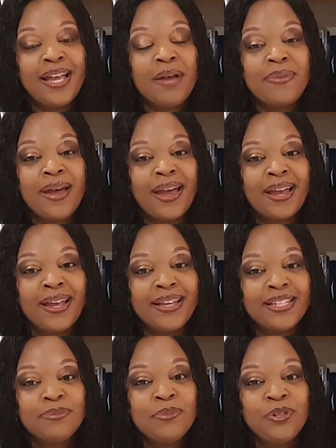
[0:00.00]
Come
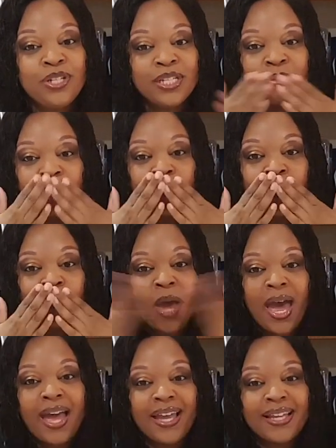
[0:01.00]
back. Smooches.
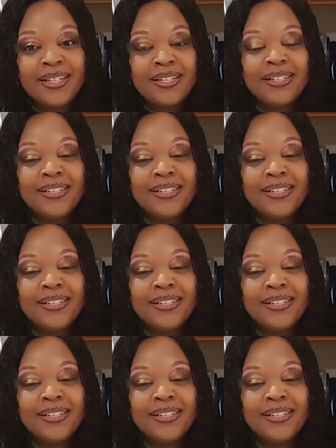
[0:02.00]
Mwah.